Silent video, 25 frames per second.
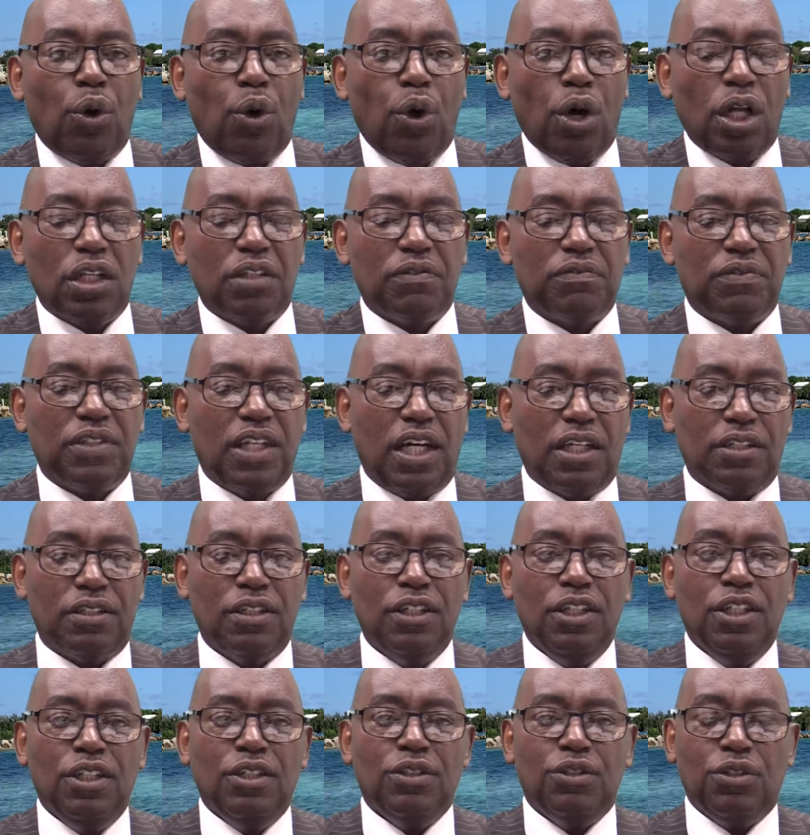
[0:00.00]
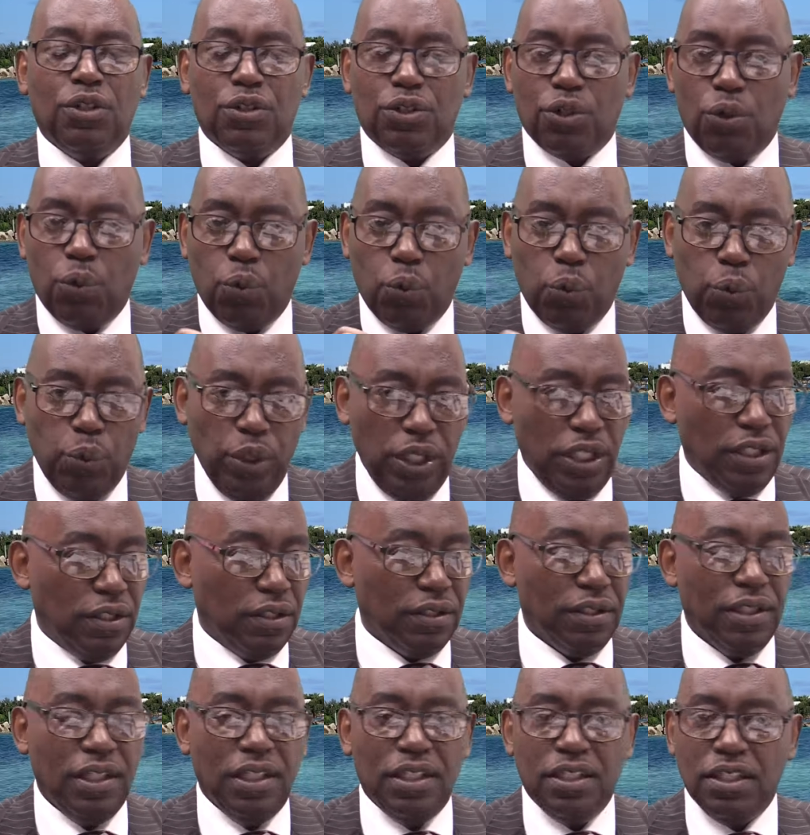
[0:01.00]
all of that to the
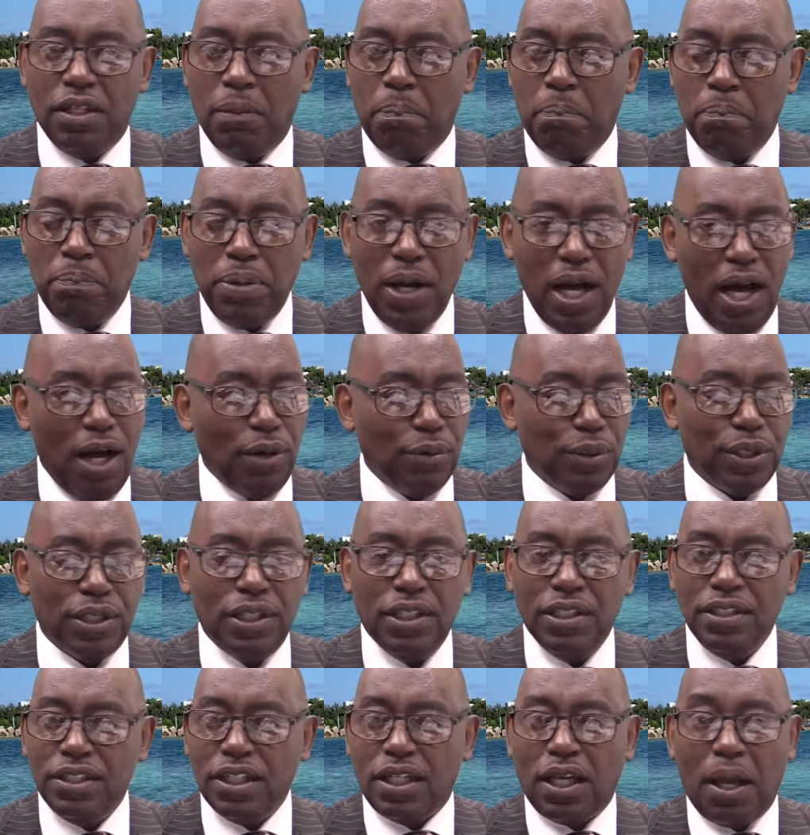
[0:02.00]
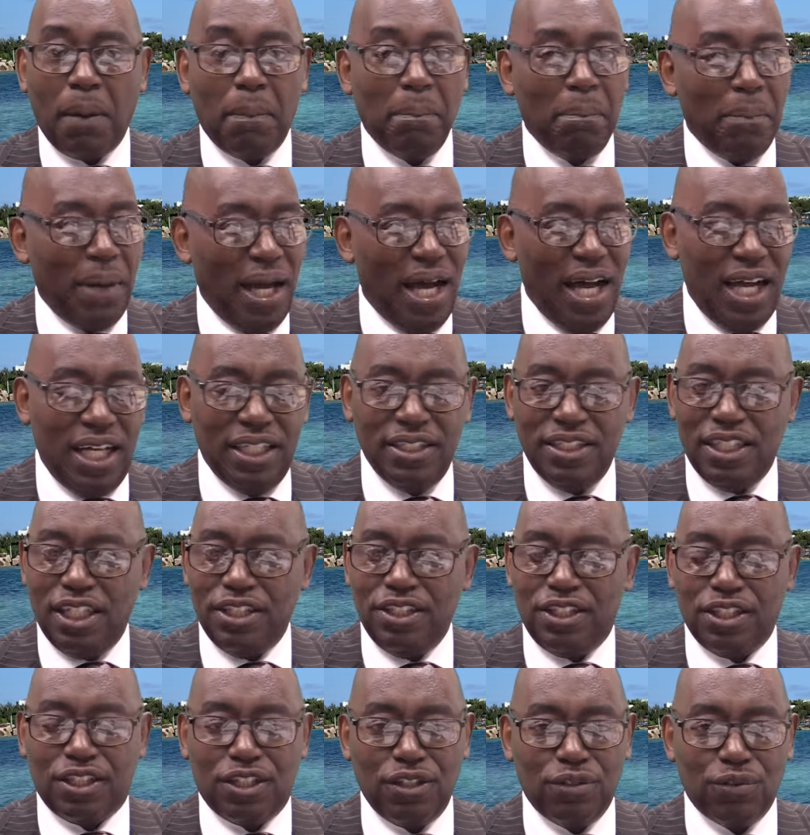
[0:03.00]
will, the power, the command,
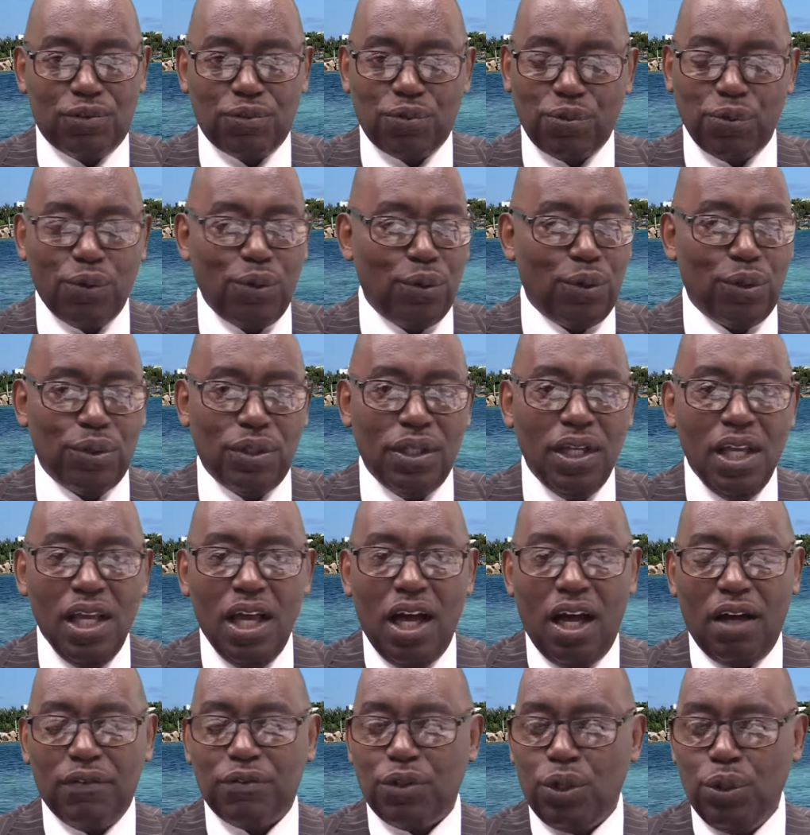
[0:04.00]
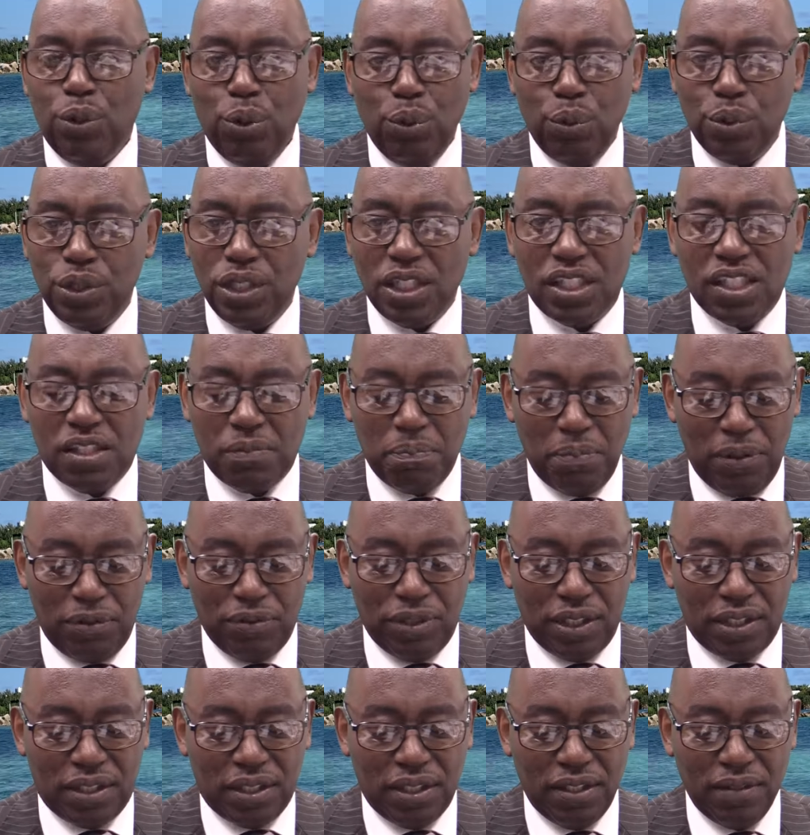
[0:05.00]
and the control of the Holy
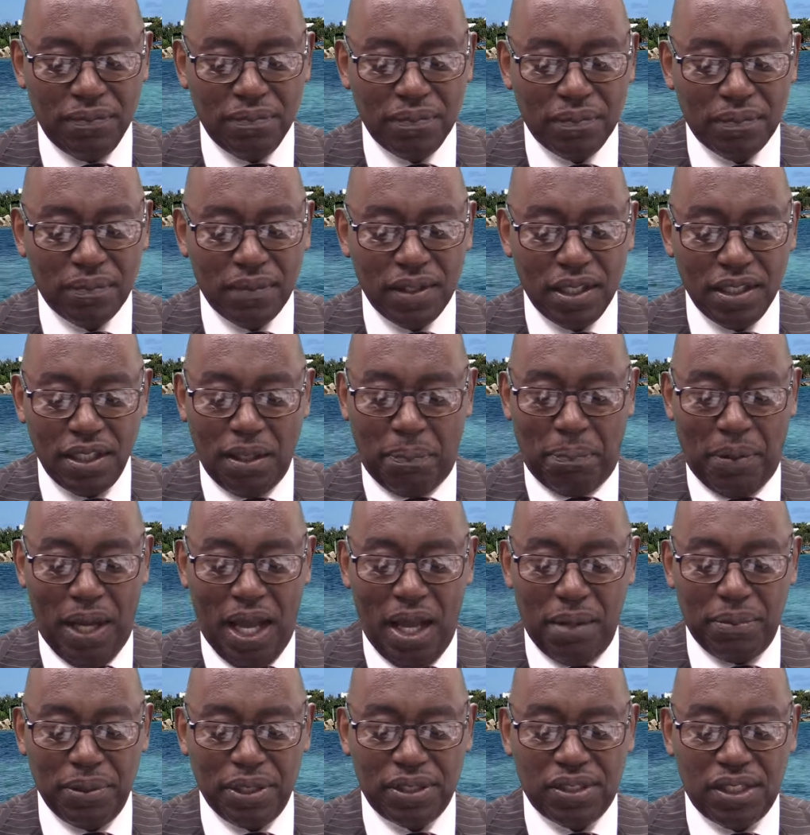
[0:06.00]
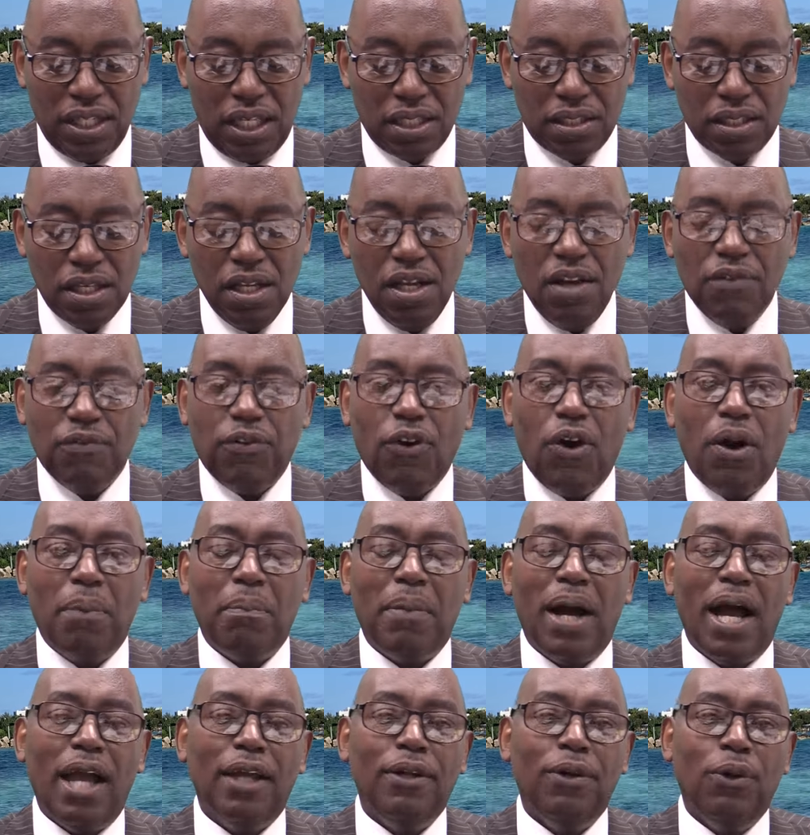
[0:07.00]
Spirit. The Bible says, for
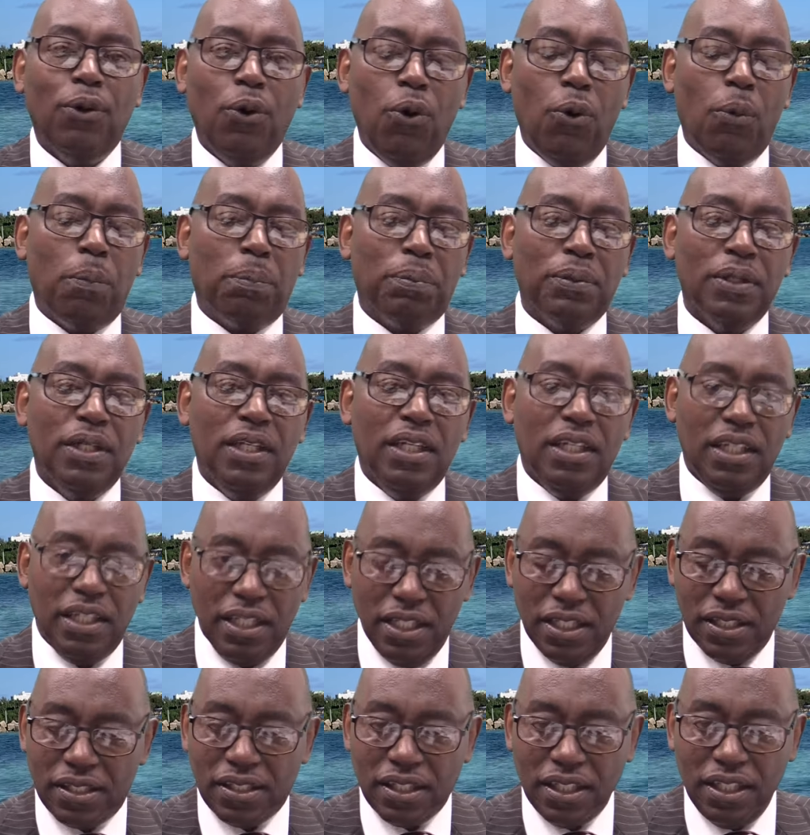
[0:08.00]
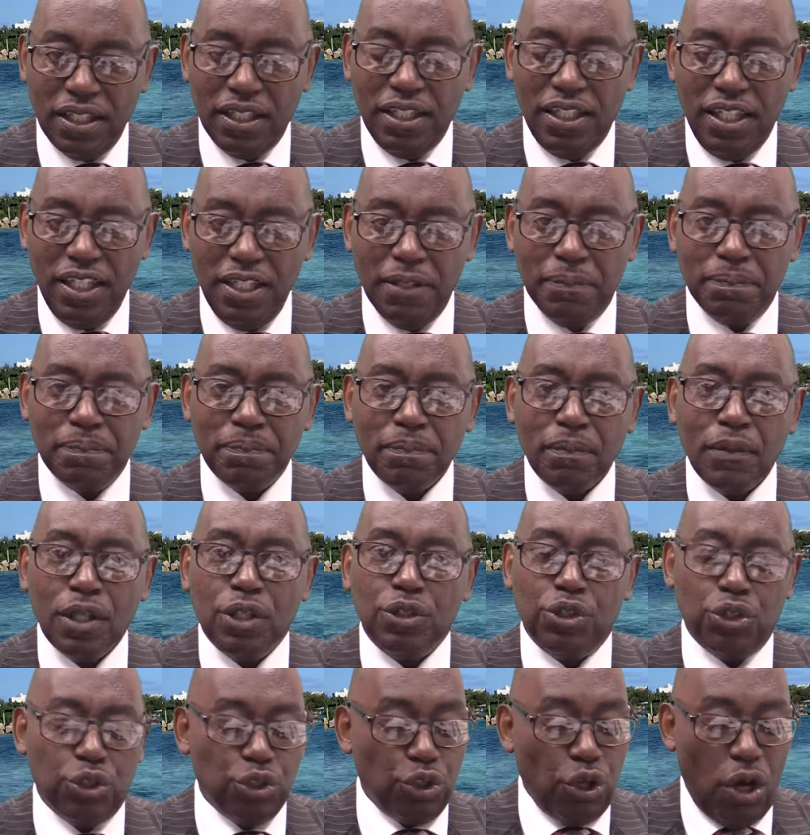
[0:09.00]
my hope is in him.
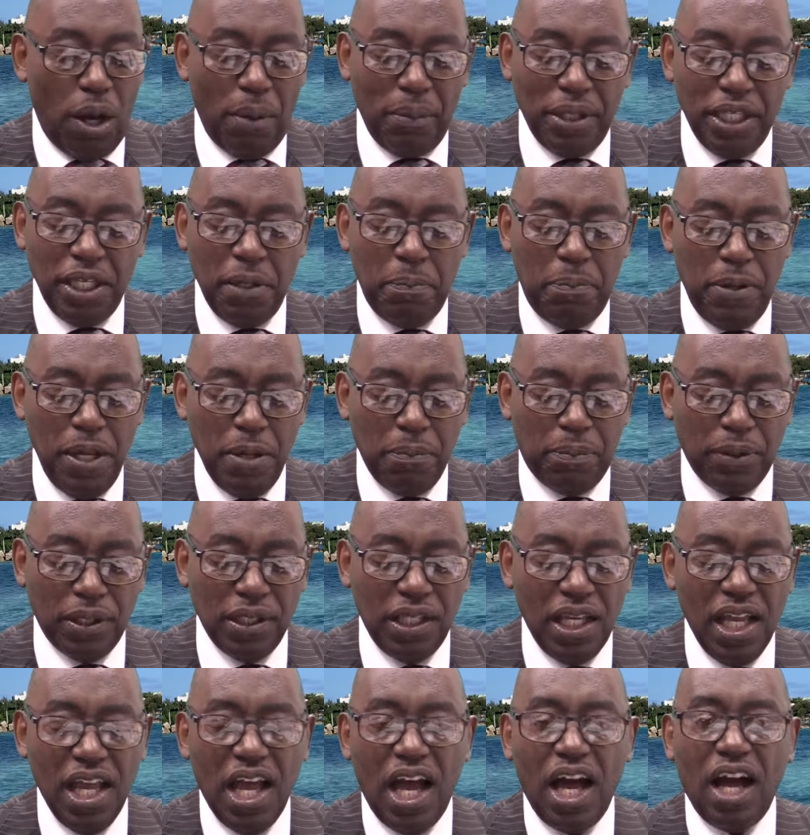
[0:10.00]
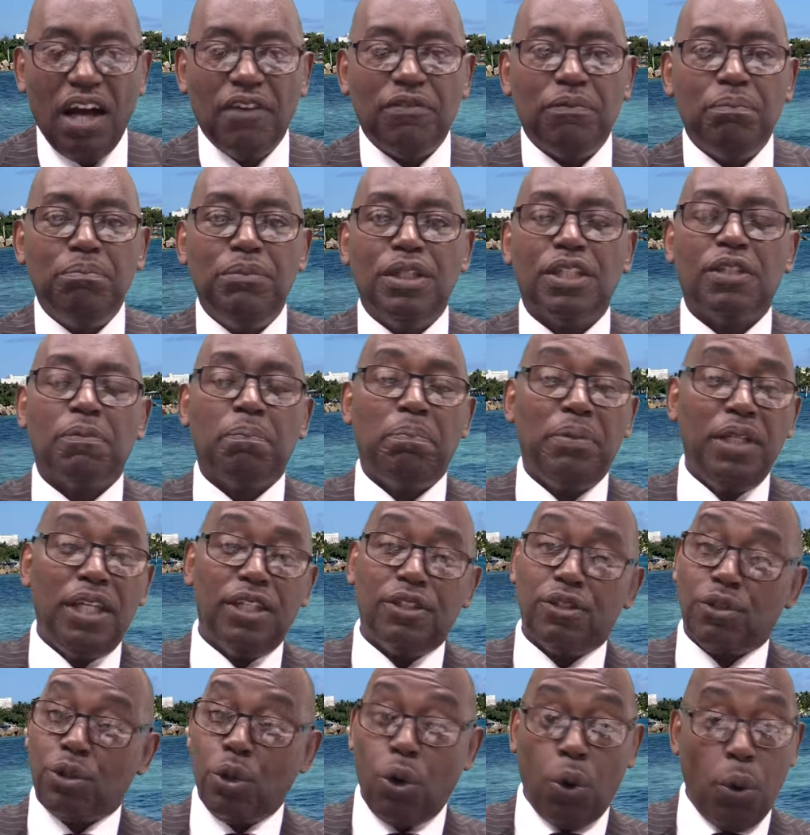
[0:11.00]
Do you know how many people have
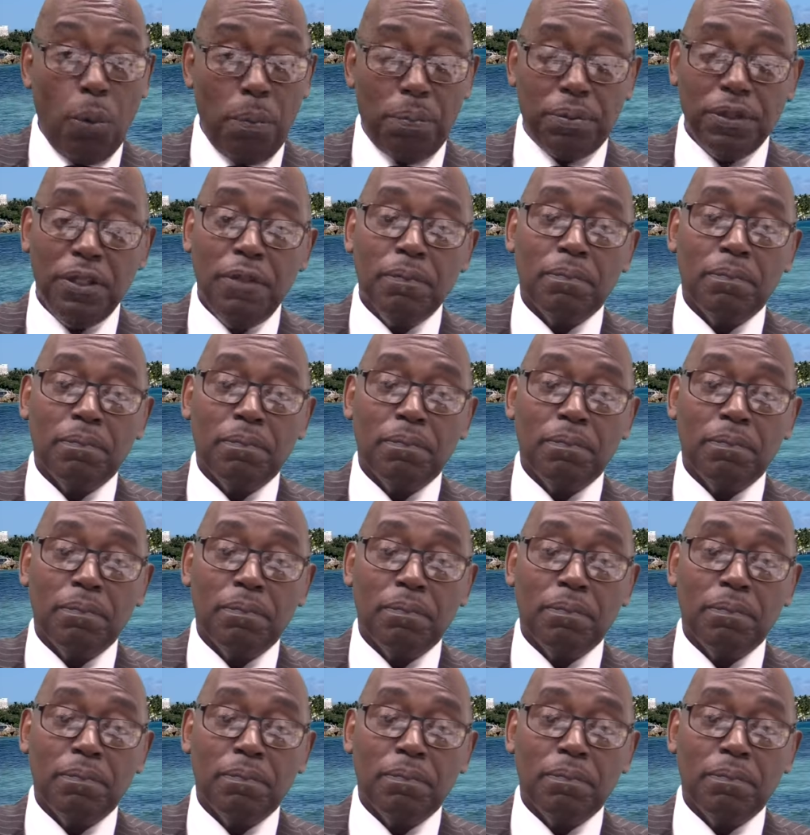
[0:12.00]
misplaced hope,